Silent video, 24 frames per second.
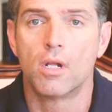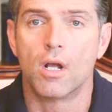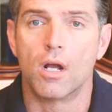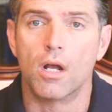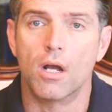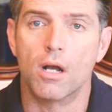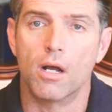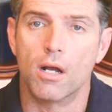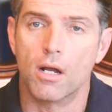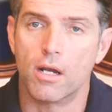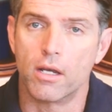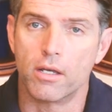
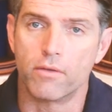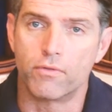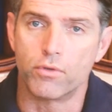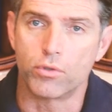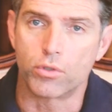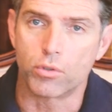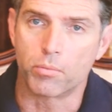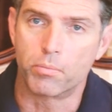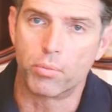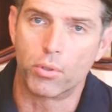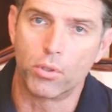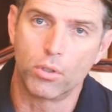Uh, if you
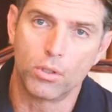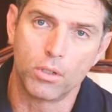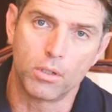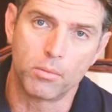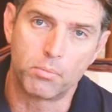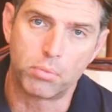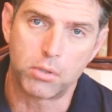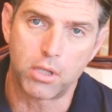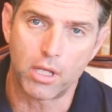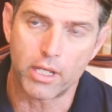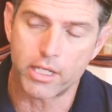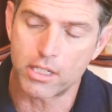could pull a
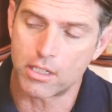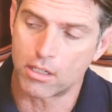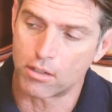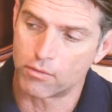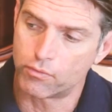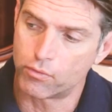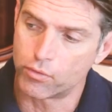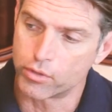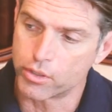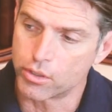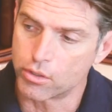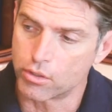plate
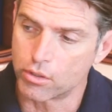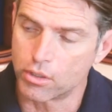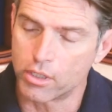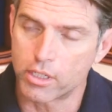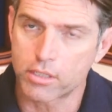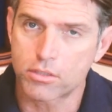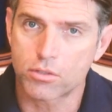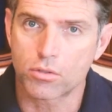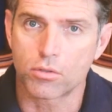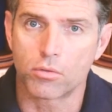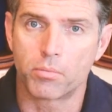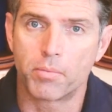off one of your
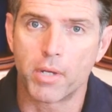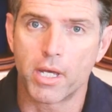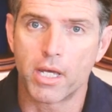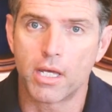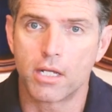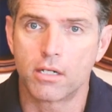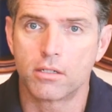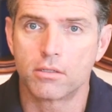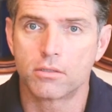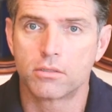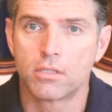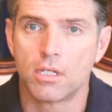electrical
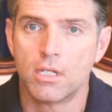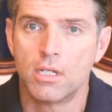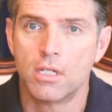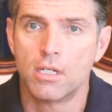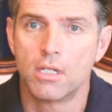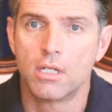panels